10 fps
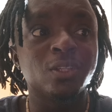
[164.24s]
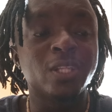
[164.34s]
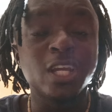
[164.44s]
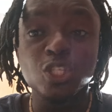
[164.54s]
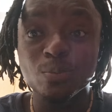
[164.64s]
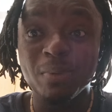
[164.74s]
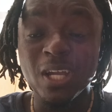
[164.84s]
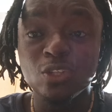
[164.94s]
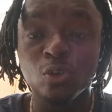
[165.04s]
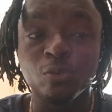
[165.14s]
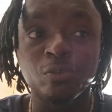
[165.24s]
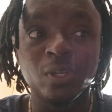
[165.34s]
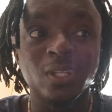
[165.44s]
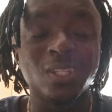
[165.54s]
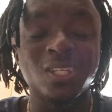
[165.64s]
despite of
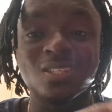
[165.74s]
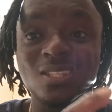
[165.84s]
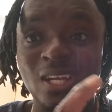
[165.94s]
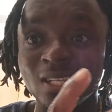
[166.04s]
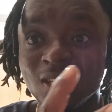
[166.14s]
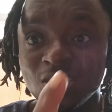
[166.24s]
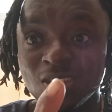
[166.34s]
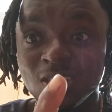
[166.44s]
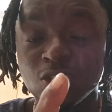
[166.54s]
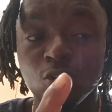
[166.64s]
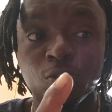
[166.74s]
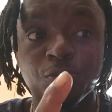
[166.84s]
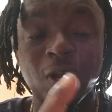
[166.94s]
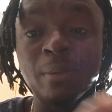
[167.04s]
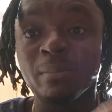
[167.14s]
the scientists
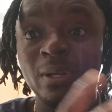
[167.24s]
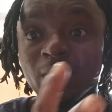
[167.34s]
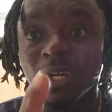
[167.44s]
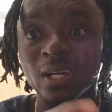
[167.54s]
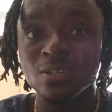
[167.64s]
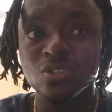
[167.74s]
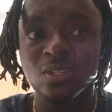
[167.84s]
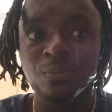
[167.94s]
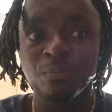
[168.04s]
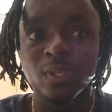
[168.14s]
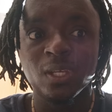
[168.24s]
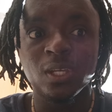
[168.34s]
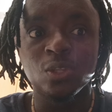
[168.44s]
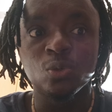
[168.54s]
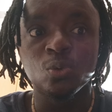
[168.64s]
of Americans,
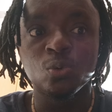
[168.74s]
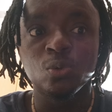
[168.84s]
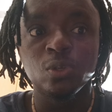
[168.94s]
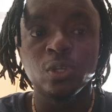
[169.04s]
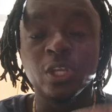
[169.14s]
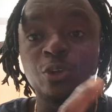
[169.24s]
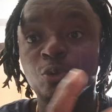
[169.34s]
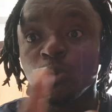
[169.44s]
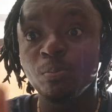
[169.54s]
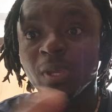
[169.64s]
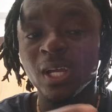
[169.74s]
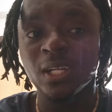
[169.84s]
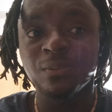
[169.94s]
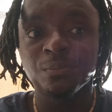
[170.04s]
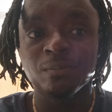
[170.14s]

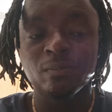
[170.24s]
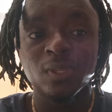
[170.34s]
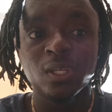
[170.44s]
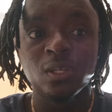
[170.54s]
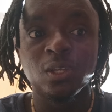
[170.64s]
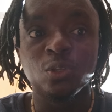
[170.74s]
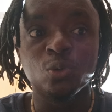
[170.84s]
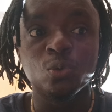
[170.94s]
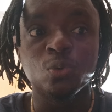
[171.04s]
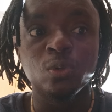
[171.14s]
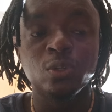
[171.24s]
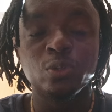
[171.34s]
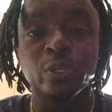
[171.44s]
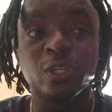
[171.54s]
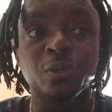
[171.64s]
European,
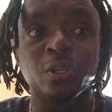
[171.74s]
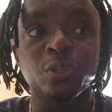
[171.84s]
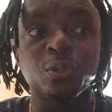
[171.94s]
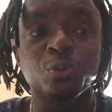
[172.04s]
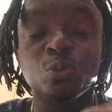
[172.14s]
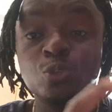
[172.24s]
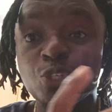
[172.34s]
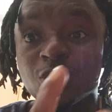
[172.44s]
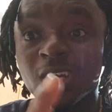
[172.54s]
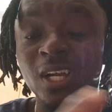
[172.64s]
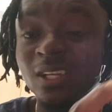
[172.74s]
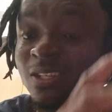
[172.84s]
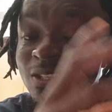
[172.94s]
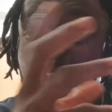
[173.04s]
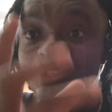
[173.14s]
Russia,
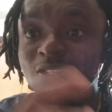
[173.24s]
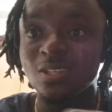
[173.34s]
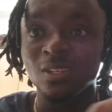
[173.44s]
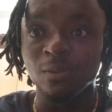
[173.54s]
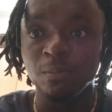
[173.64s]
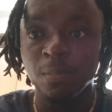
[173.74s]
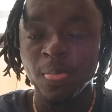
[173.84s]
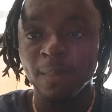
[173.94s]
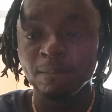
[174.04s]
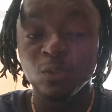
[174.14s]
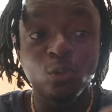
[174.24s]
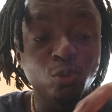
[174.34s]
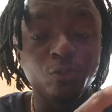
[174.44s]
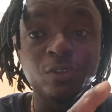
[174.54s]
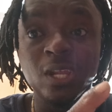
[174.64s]
etc.
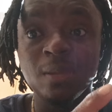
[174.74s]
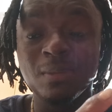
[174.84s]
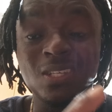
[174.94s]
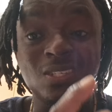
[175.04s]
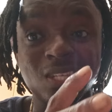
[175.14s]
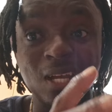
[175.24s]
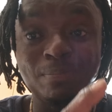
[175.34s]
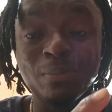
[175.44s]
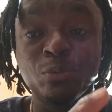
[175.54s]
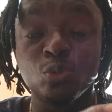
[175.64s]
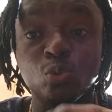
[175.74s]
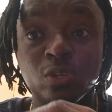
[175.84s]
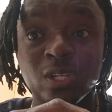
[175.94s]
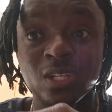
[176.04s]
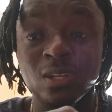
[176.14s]
None of them is capable to